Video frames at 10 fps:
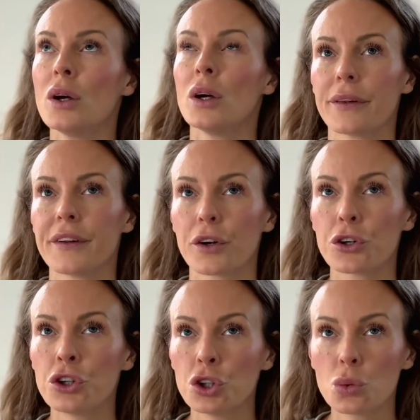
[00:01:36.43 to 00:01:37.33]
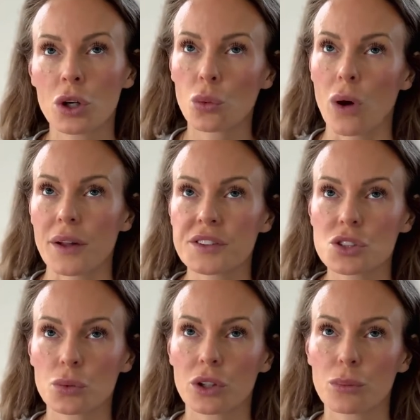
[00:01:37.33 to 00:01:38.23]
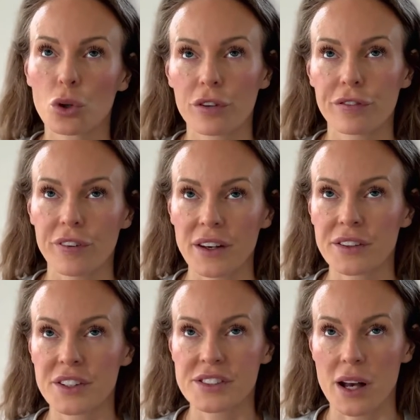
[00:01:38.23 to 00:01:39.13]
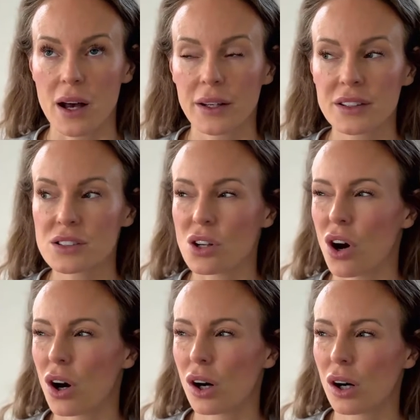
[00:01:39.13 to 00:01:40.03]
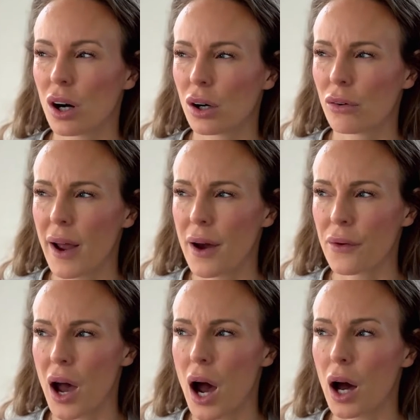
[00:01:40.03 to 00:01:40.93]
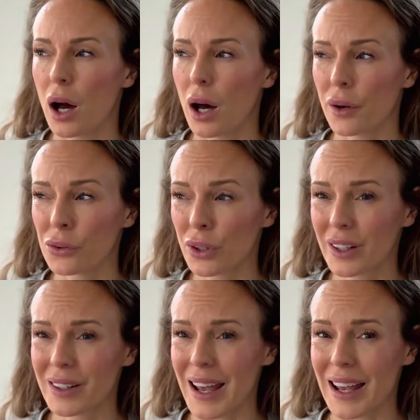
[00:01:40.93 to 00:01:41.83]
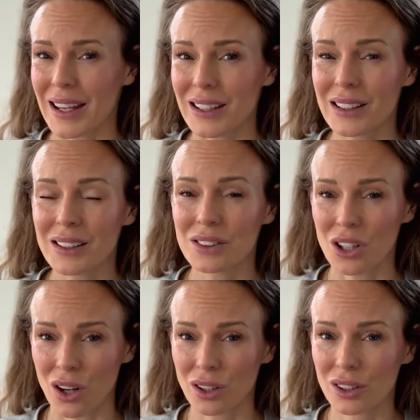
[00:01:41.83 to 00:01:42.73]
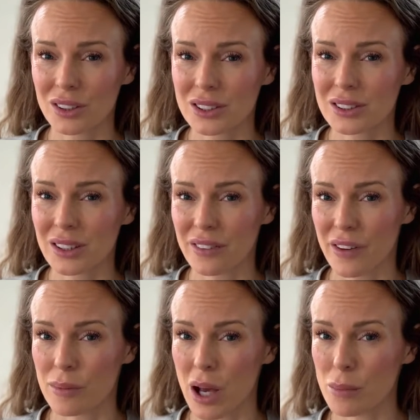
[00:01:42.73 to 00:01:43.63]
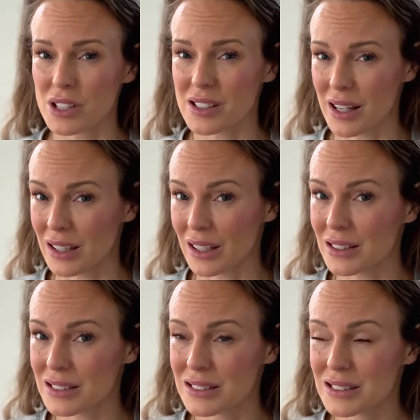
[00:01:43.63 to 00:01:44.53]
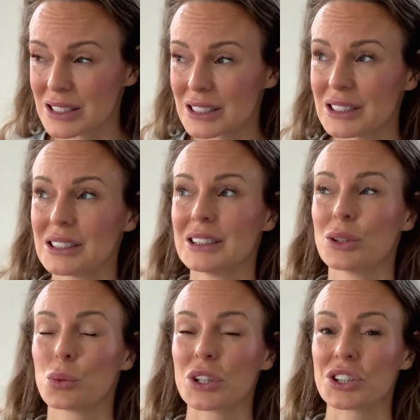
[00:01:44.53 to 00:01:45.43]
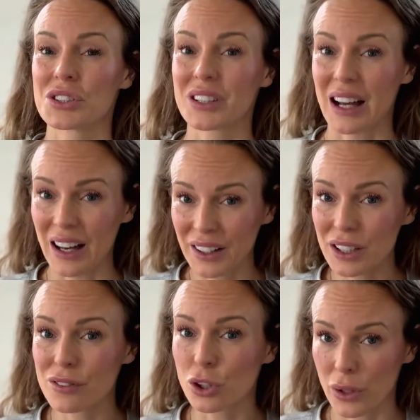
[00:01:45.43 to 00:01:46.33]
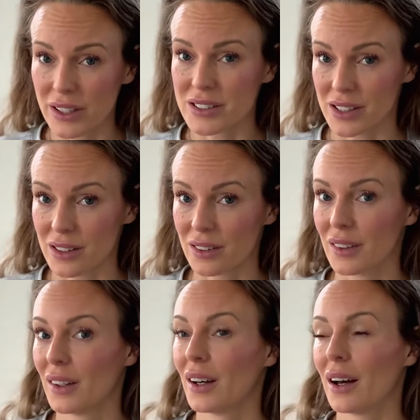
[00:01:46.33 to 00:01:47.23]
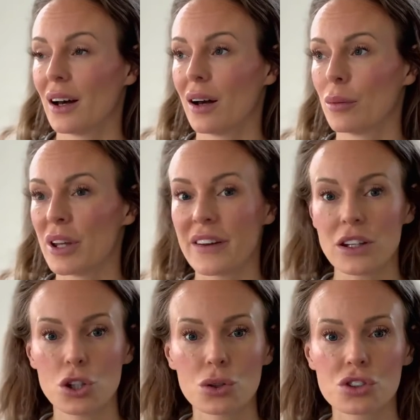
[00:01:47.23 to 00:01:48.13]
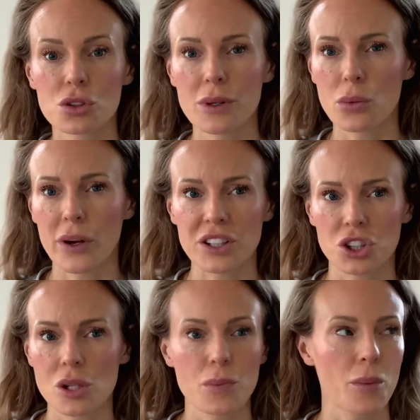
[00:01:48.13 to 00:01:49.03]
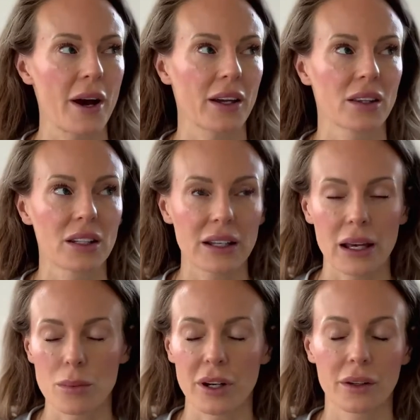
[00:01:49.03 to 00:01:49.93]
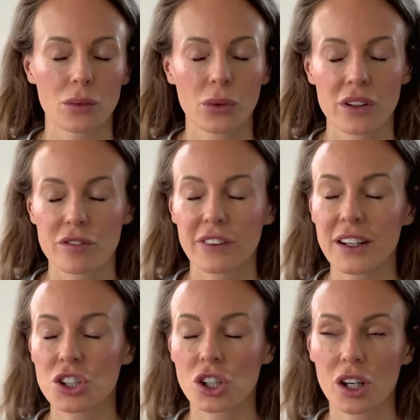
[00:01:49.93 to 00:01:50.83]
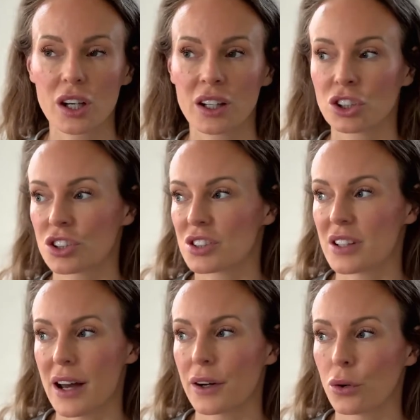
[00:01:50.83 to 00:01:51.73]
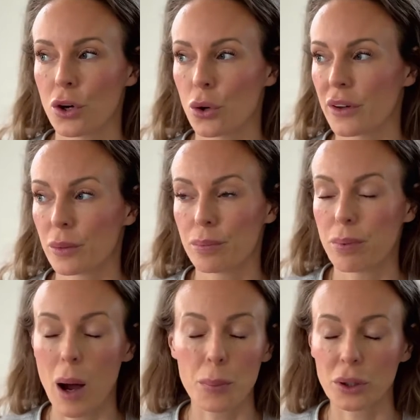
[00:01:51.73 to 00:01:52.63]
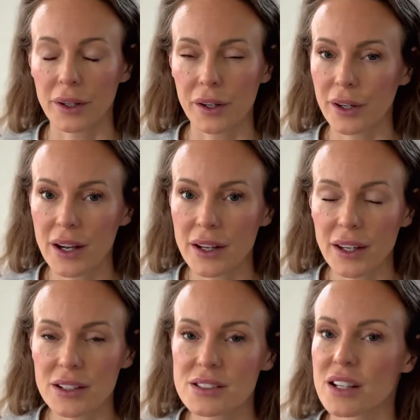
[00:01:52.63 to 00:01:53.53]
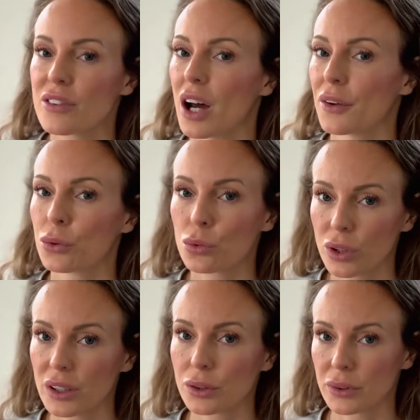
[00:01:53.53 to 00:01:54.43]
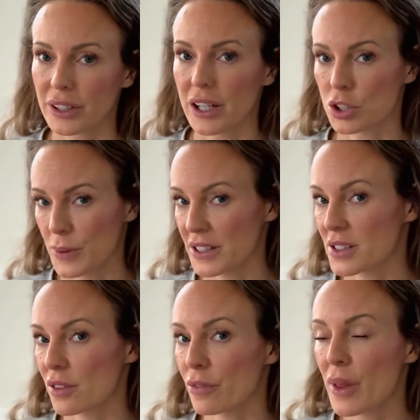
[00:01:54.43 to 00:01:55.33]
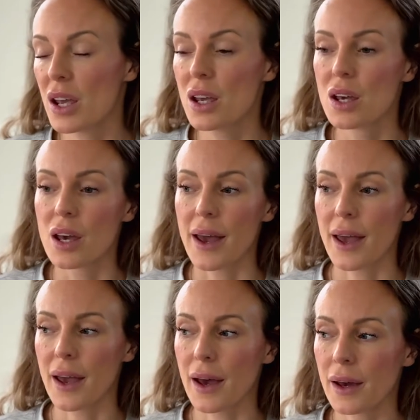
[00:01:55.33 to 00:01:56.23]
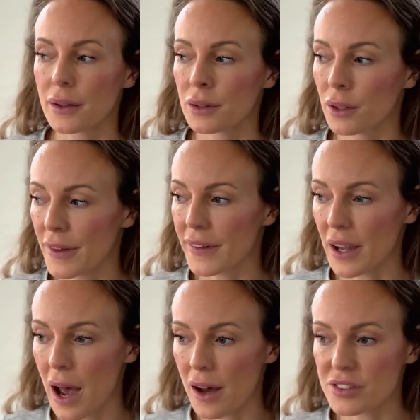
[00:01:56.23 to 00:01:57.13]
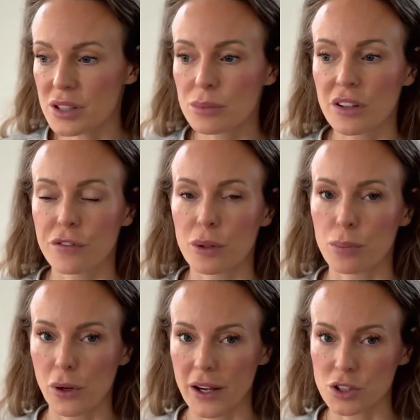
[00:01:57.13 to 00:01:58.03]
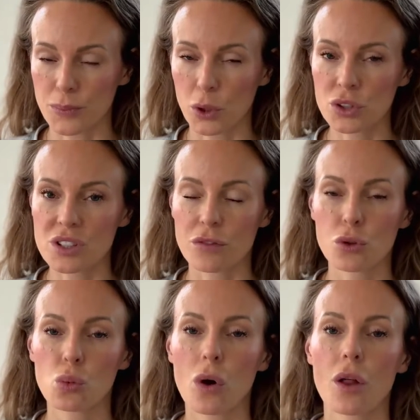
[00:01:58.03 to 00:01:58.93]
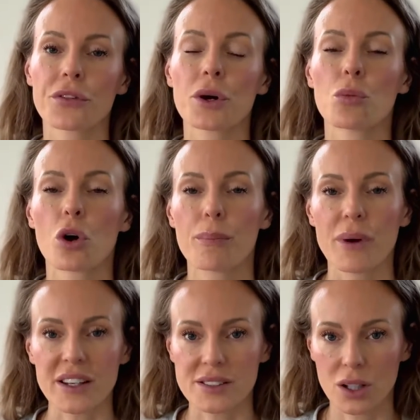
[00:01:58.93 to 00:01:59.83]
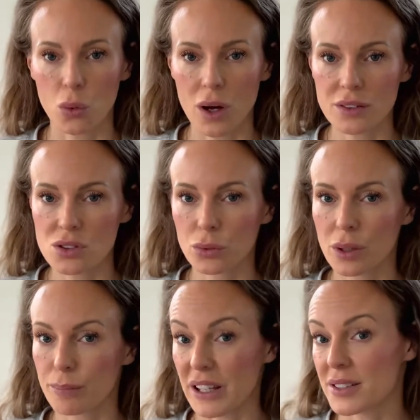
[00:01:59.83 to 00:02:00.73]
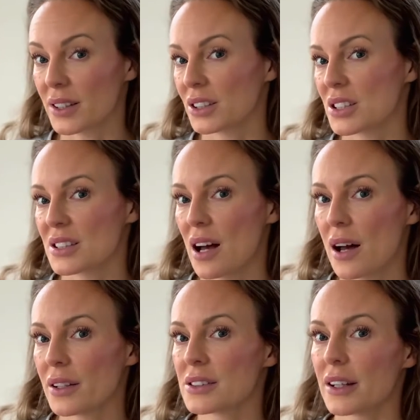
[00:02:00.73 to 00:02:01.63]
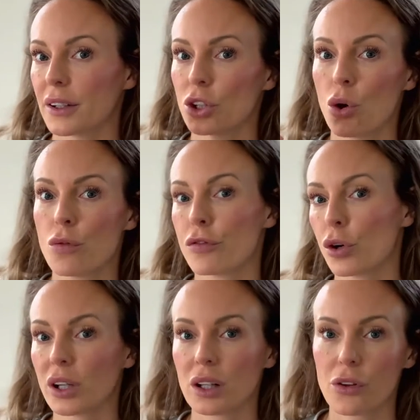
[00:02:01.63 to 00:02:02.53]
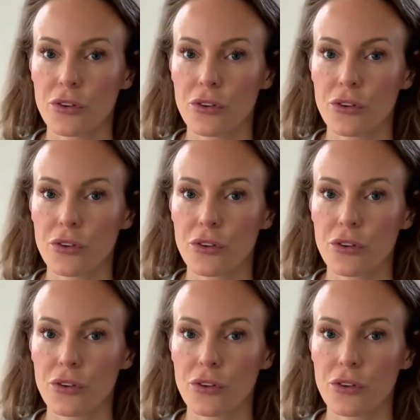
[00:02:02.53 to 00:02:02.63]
their newer ones with the more fun designs are around $180, if I'm not mistaken, which is kind of crazy. They used to be way cheaper back in the day, but with inflation and just, I don't know, their popularity, I guess, they've gotten really, really expensive. And they have some different price points. If you want their more basic ones with the basic designs, like no frills